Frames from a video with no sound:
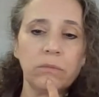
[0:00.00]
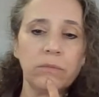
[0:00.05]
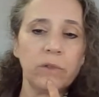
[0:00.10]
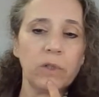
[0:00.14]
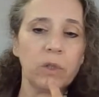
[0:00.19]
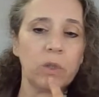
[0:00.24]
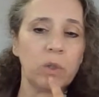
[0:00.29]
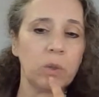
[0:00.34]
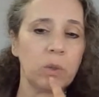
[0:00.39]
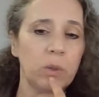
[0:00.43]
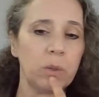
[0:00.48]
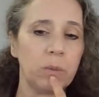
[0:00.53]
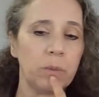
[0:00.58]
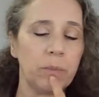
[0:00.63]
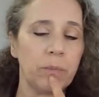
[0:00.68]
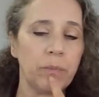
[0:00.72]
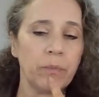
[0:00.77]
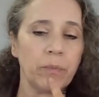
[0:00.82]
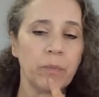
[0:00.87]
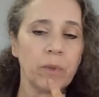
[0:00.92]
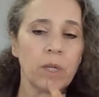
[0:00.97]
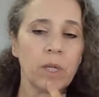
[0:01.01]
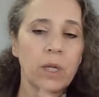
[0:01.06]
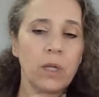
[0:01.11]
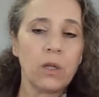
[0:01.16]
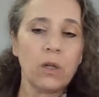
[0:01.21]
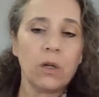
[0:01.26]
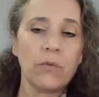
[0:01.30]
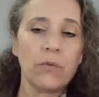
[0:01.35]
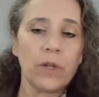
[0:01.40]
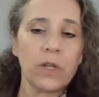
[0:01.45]
Very cool. I
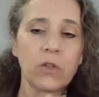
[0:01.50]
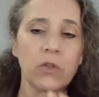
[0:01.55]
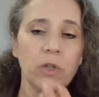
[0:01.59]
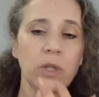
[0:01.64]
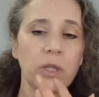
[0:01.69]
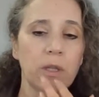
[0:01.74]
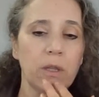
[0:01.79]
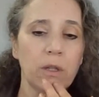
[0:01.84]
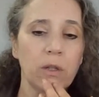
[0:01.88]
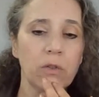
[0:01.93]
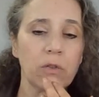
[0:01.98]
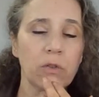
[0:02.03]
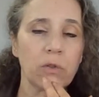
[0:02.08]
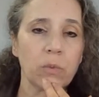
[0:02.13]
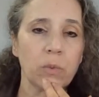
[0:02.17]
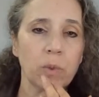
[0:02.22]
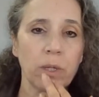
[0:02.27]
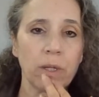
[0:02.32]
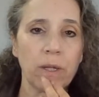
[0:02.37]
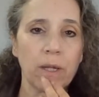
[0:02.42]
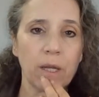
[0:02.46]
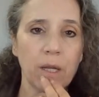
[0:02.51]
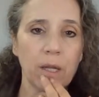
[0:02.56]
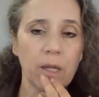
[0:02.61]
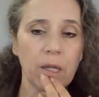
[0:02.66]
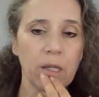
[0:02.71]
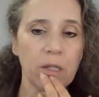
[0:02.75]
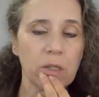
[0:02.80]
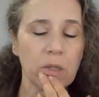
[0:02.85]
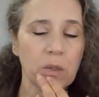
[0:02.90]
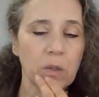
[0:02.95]
know eventually they'll just run out of
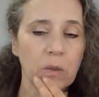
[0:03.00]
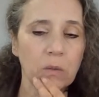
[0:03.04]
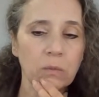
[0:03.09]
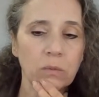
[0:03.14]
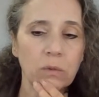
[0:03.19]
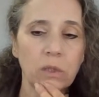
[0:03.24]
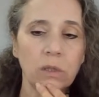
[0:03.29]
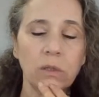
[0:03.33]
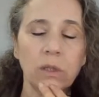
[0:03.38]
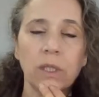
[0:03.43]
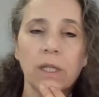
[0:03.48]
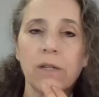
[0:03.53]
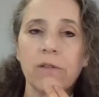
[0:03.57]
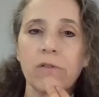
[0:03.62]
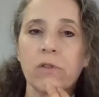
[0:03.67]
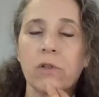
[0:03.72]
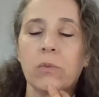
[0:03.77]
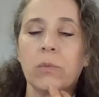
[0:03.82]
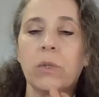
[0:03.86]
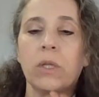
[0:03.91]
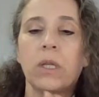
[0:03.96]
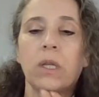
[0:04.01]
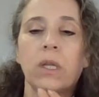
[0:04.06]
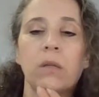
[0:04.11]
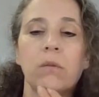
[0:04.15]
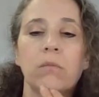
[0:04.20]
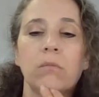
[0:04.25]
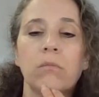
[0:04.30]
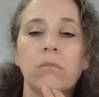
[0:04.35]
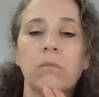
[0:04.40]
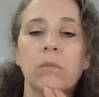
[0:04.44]
eggs though. They only got so
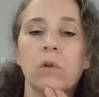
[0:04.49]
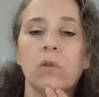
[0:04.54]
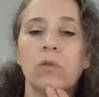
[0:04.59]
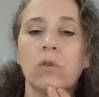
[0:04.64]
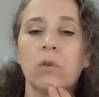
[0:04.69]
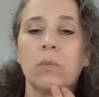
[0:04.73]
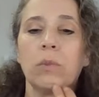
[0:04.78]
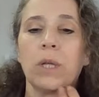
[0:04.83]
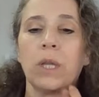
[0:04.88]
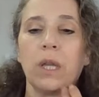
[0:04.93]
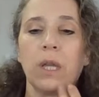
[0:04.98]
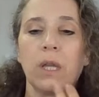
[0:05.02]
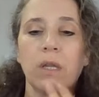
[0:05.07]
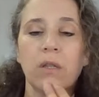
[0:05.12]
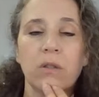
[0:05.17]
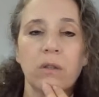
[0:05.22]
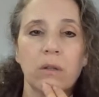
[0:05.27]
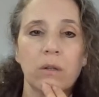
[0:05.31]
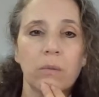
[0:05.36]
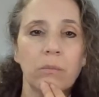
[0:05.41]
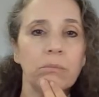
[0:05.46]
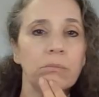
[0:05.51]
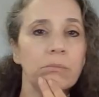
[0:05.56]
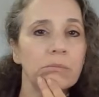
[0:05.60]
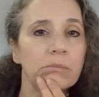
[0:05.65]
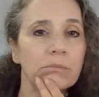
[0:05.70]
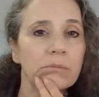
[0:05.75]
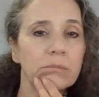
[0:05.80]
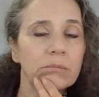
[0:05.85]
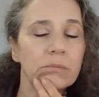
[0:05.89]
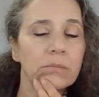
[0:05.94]
many eggs in them
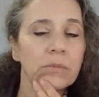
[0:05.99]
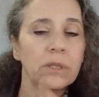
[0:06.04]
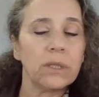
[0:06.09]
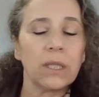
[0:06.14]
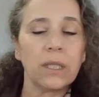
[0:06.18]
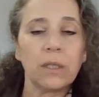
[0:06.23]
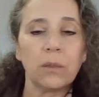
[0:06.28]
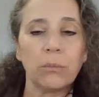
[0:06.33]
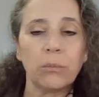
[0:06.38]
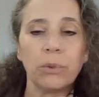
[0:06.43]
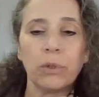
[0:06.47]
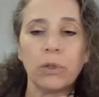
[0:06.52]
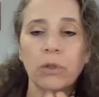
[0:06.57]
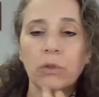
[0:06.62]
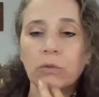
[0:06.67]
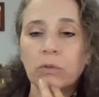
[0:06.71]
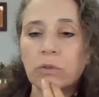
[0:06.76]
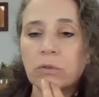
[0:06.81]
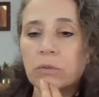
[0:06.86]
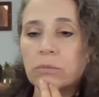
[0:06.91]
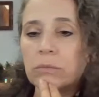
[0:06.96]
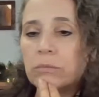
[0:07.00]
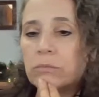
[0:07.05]
that they can produce.